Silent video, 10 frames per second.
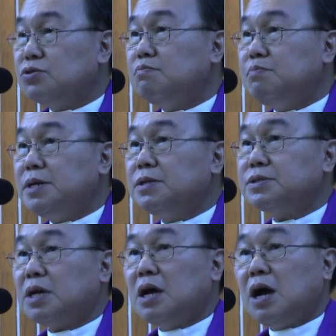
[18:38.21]
to build
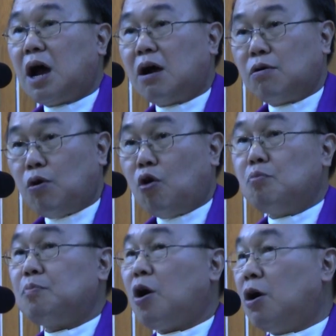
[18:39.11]
our
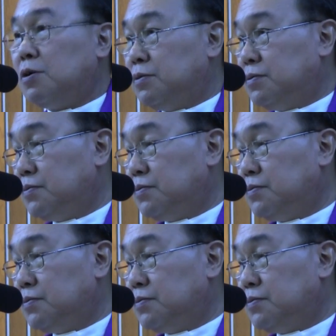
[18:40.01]
hope on.